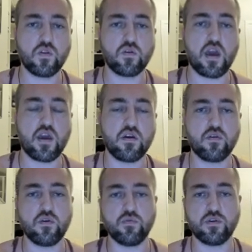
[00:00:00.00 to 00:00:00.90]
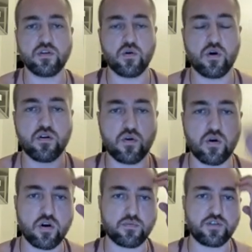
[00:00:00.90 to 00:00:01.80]
okay,
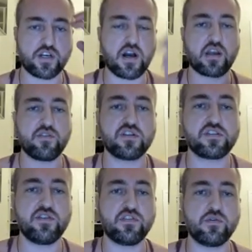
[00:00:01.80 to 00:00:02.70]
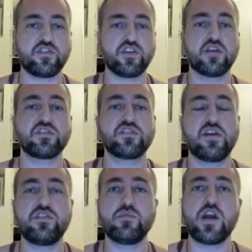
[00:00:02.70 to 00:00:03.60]
or hook objection. I'll give you the safety one. If she gives a
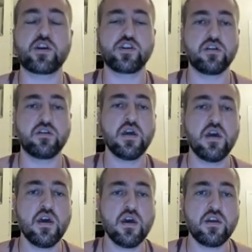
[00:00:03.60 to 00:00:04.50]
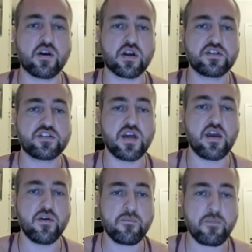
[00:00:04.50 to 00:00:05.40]
safety objection, you're going to
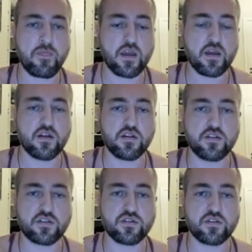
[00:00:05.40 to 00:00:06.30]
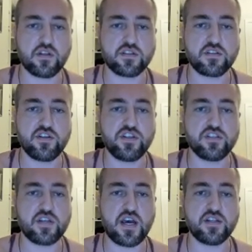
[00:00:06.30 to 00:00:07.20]
say, so let's say she
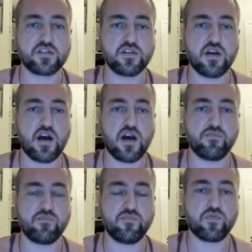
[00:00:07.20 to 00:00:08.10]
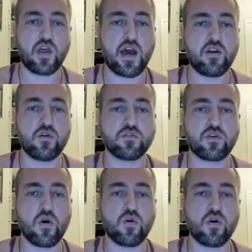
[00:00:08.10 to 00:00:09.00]
says, I don't
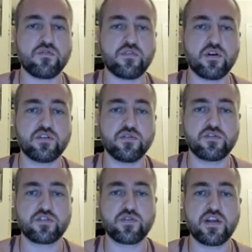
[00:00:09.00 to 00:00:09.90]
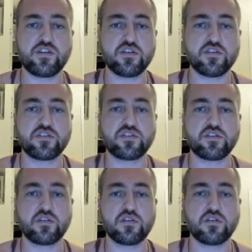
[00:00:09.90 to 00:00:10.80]
go over to strangers'